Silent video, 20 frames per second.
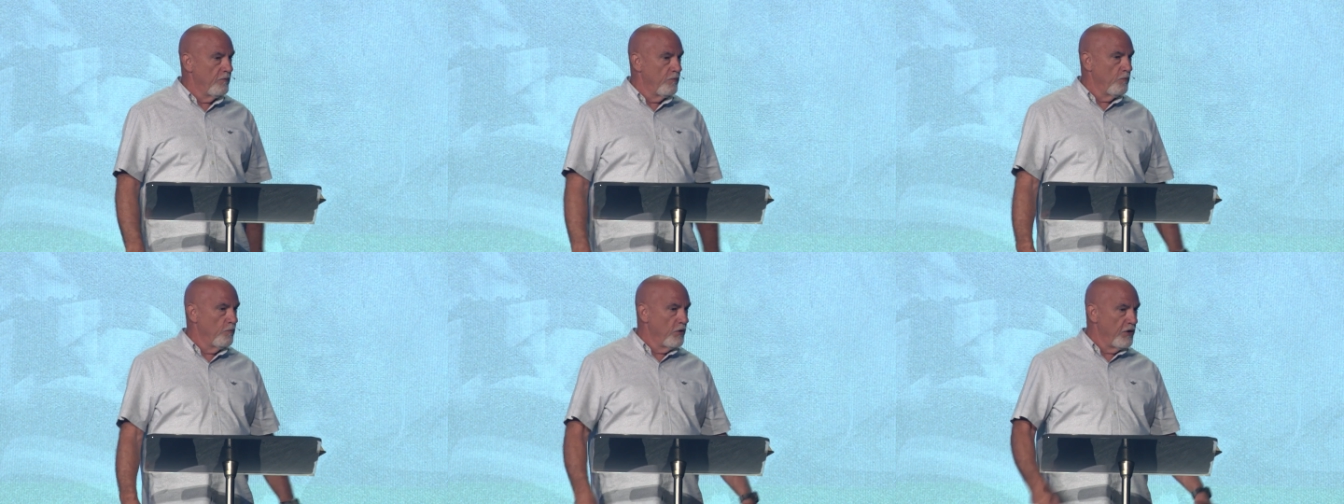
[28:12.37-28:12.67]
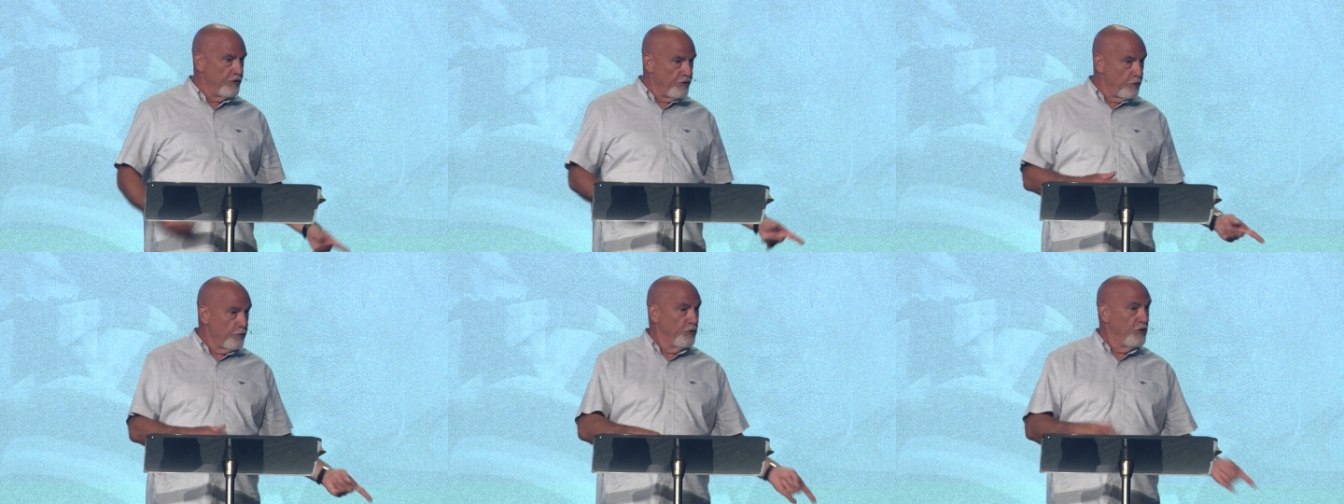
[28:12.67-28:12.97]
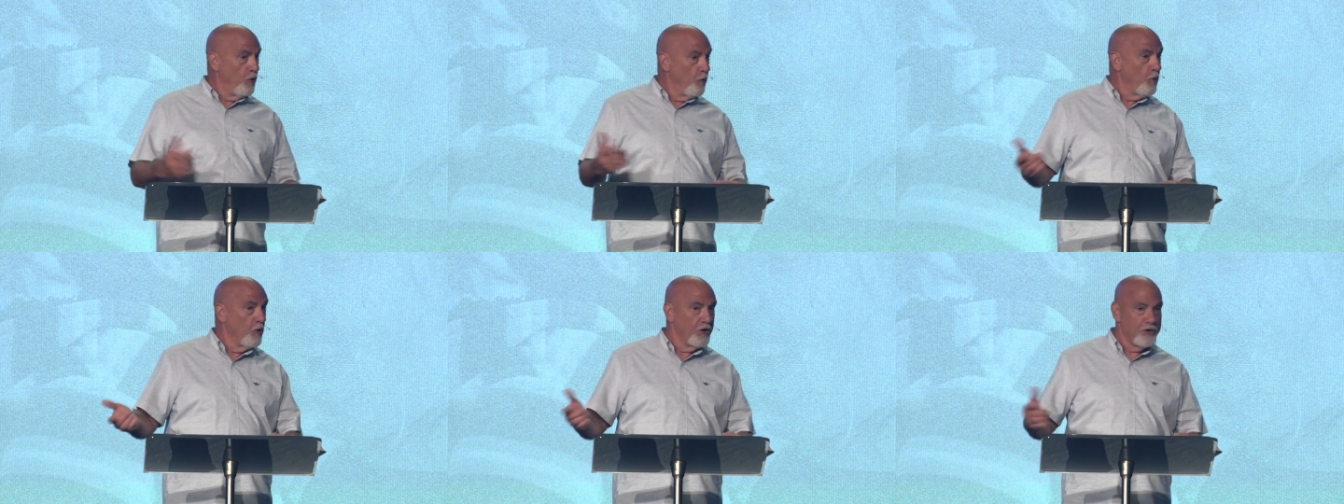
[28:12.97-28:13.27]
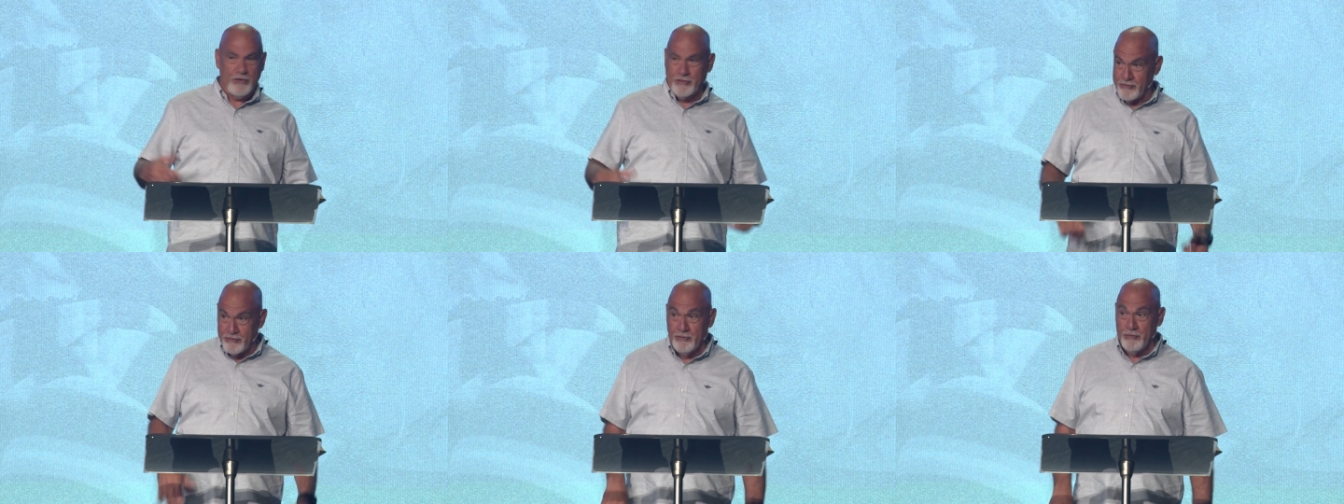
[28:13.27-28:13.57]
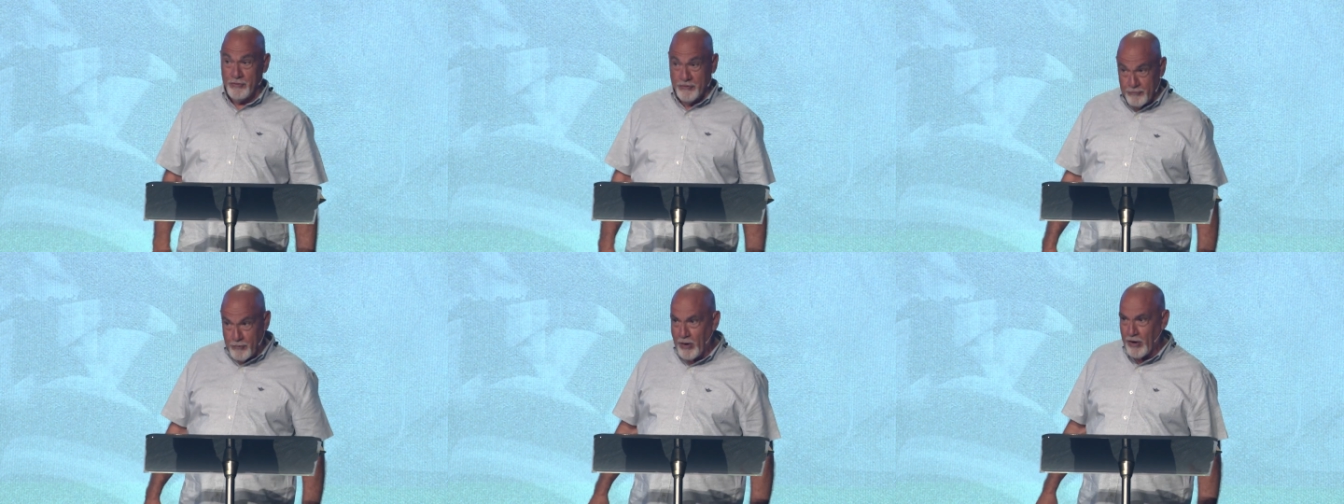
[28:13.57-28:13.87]
where the real workers do
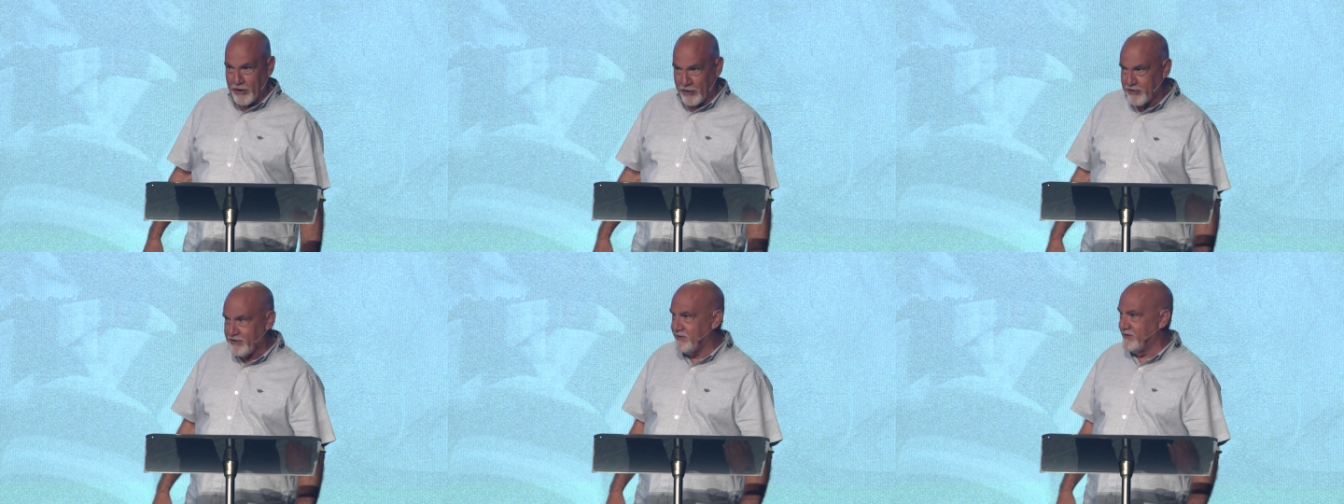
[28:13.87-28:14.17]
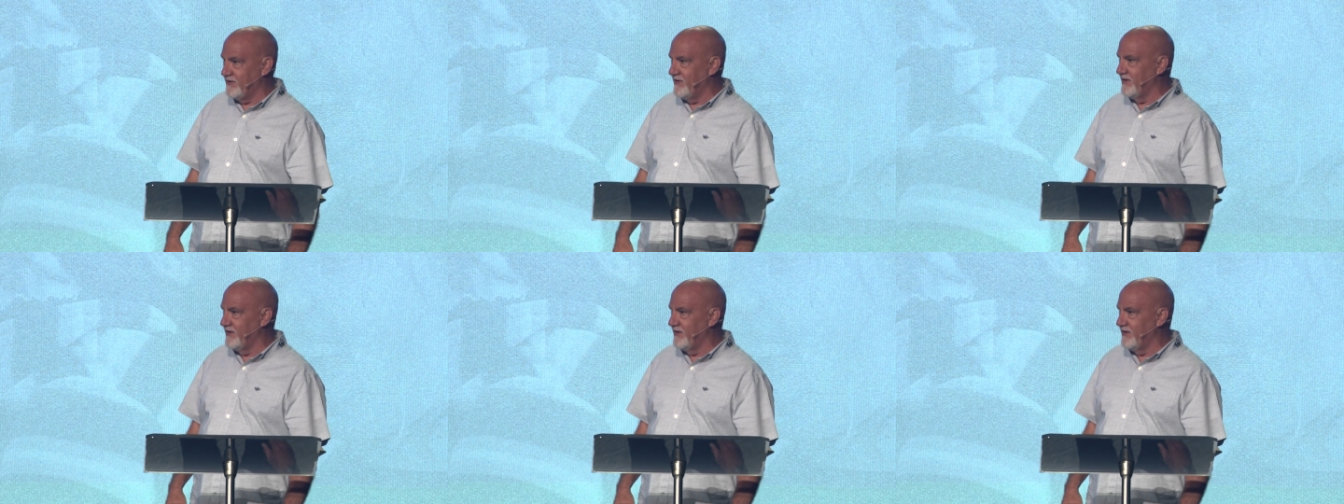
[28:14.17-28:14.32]
the work.